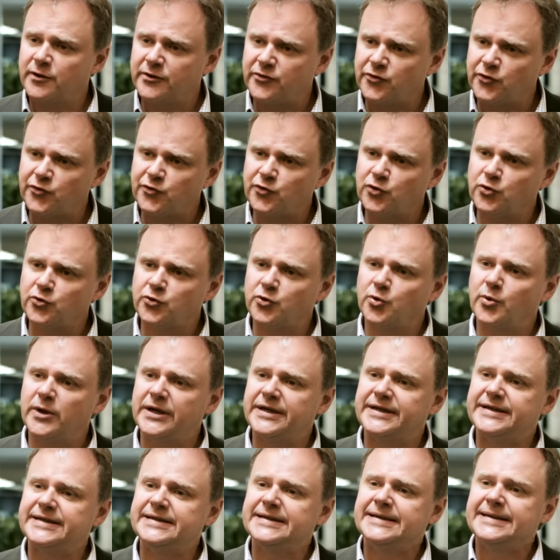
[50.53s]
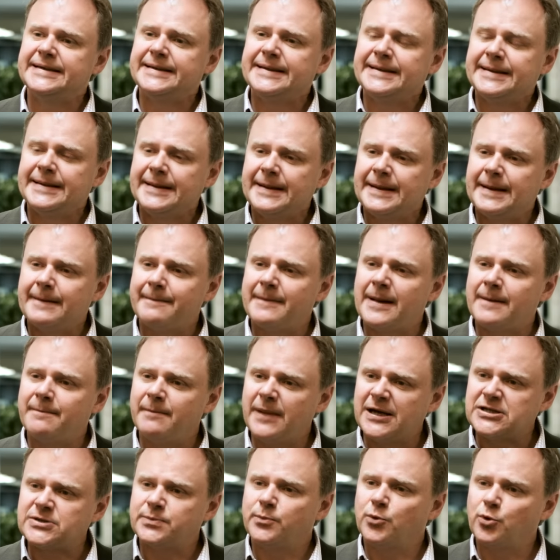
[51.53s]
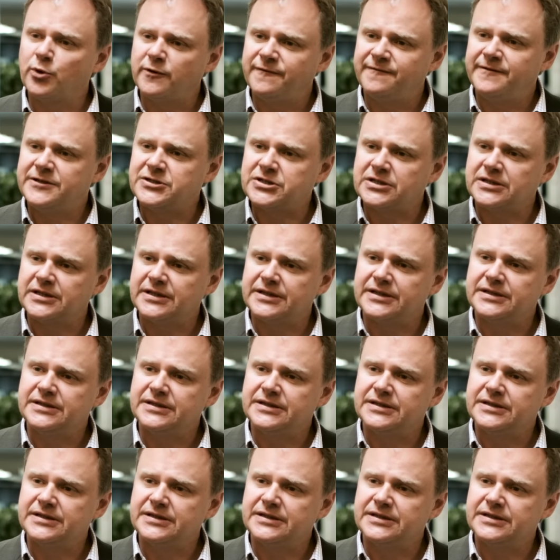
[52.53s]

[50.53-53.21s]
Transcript: got installed already, but much more efficiently.